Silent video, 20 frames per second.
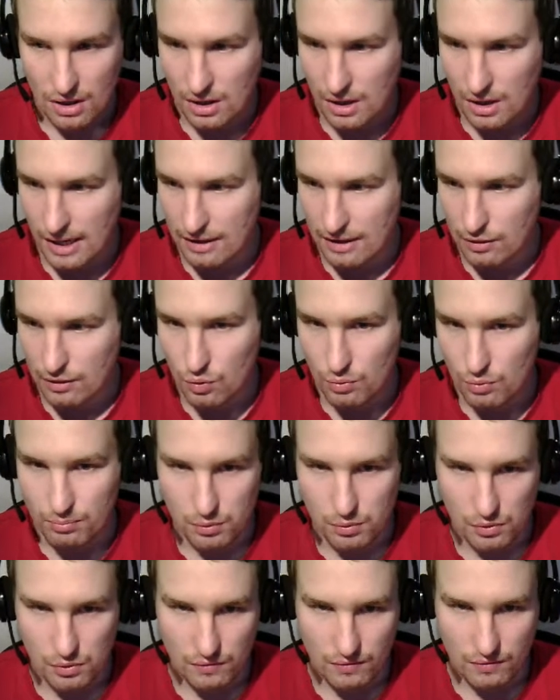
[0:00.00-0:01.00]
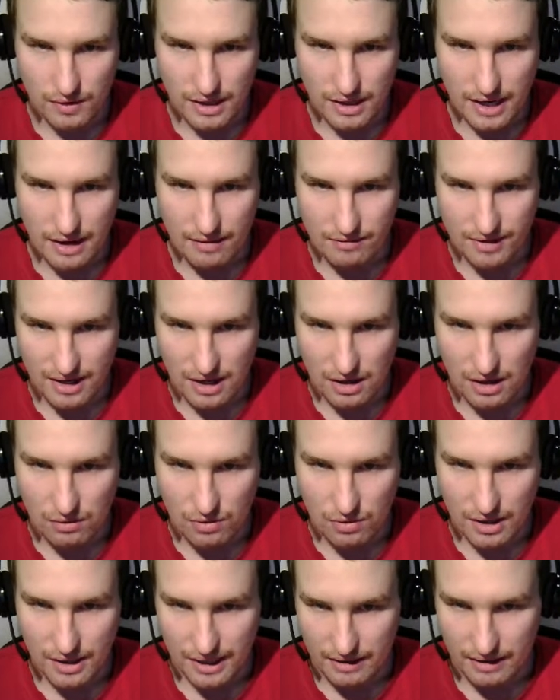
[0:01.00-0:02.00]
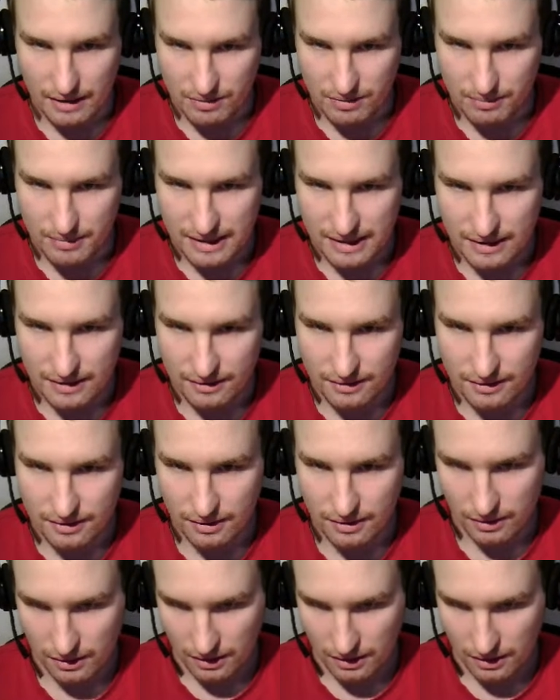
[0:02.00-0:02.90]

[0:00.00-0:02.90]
a loop over every hour and every minute.